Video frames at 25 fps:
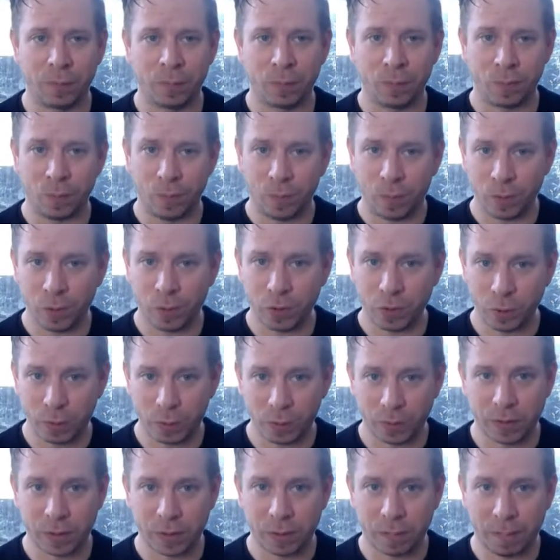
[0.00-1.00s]
more
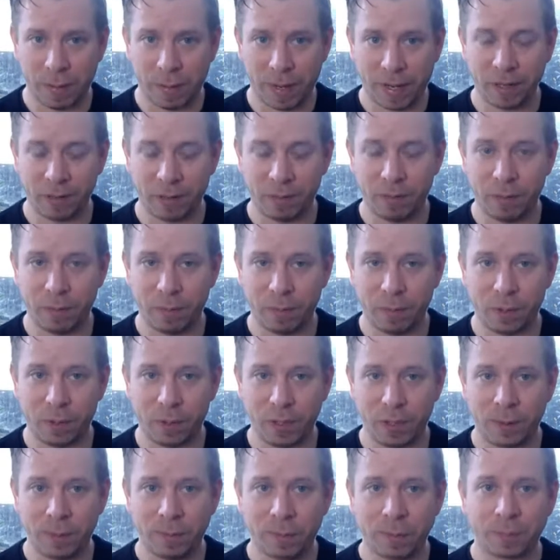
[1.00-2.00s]
towards the back of the
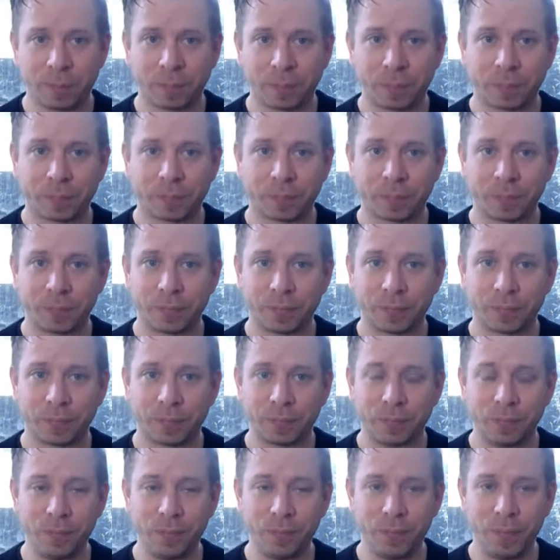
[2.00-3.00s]
body,
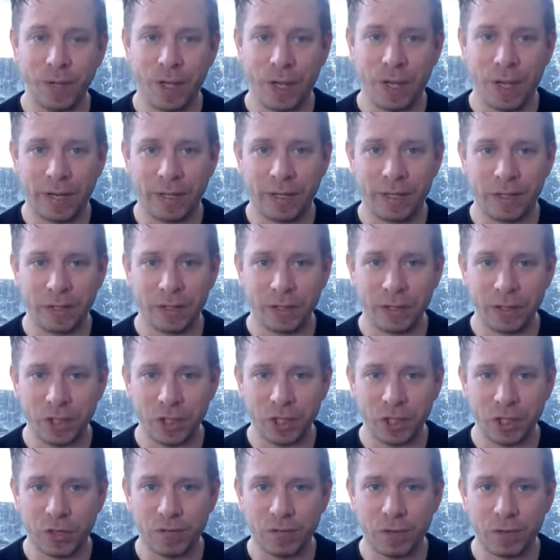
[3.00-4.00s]
and the
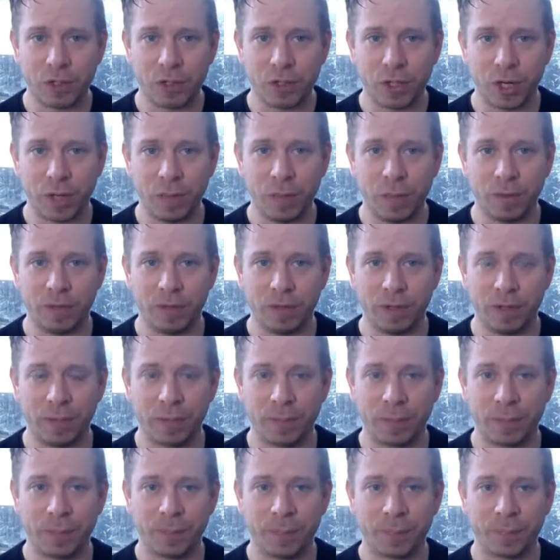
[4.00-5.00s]
general shape of it.
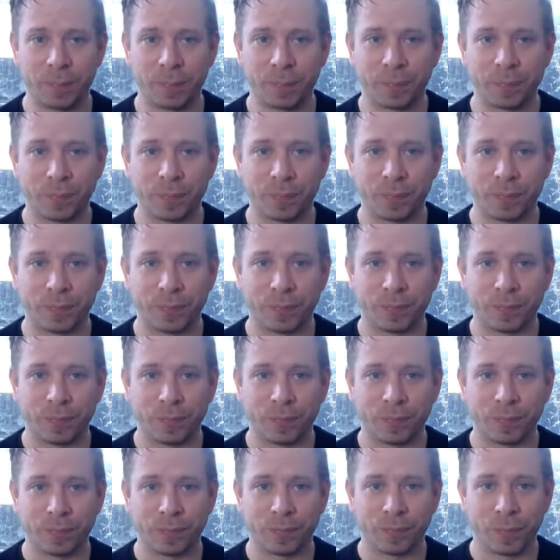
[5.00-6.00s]

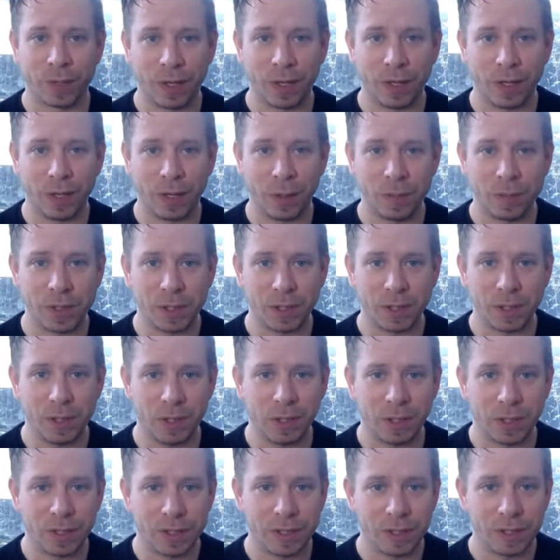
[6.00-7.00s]
So you
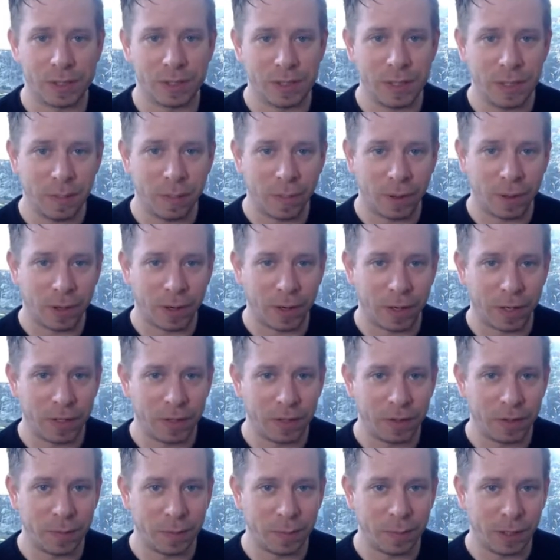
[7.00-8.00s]
can see
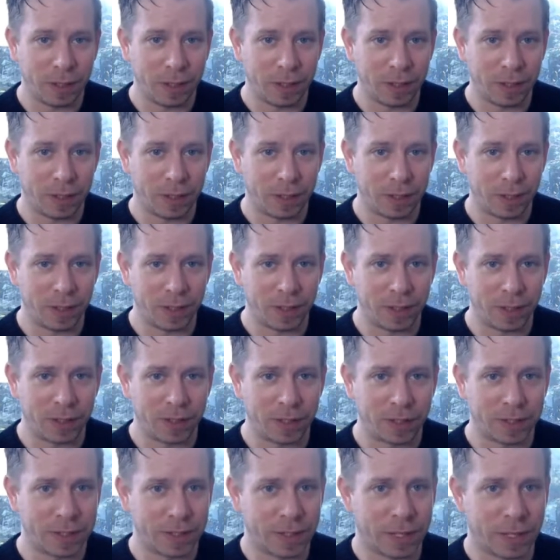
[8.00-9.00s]
behind me the
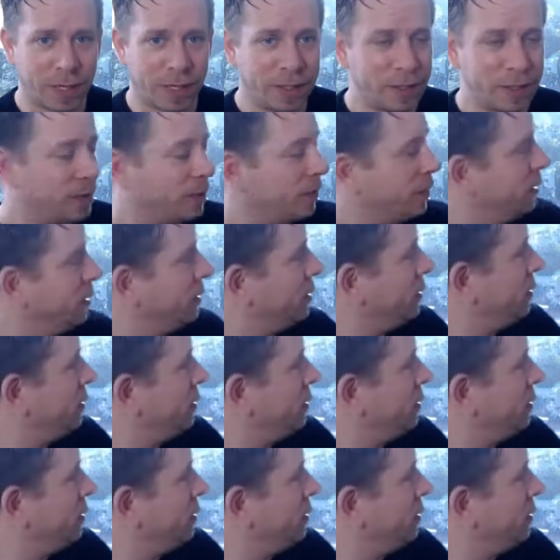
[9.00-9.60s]
skeleton.